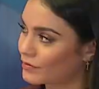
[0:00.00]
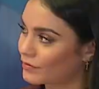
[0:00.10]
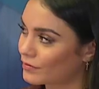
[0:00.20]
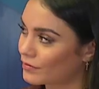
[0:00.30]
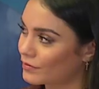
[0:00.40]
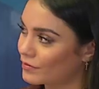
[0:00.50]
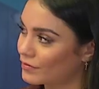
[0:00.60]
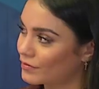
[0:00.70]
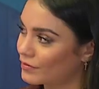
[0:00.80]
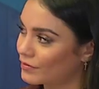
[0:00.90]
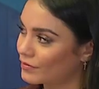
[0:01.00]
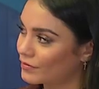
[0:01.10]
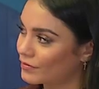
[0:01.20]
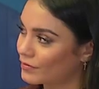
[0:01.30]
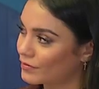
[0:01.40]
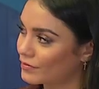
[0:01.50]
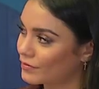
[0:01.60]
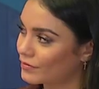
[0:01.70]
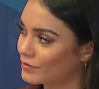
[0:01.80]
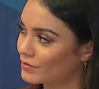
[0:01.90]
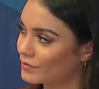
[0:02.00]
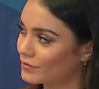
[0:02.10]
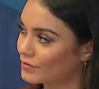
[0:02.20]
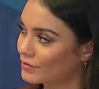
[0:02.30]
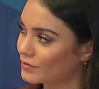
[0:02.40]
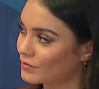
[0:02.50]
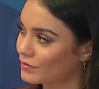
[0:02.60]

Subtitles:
This person isn't speaking.